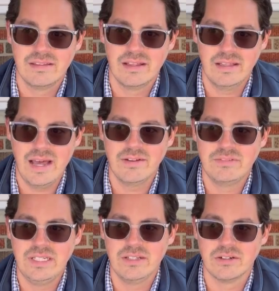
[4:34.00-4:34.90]
a lot of
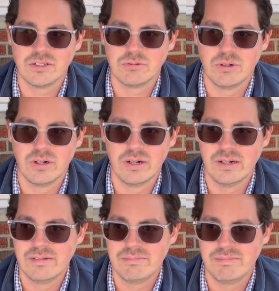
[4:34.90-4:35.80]
dealers were
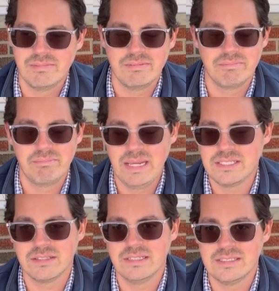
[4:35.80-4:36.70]

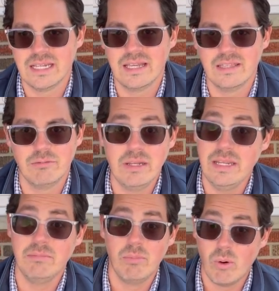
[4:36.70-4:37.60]
basically saying that we
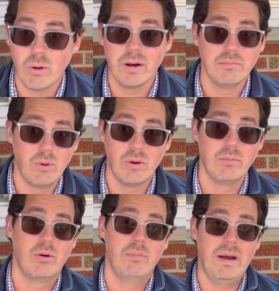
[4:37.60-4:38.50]
need more and more and
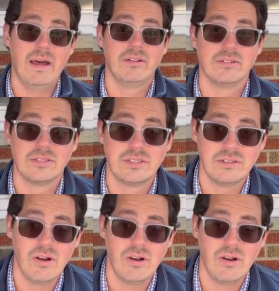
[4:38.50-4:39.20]
more models,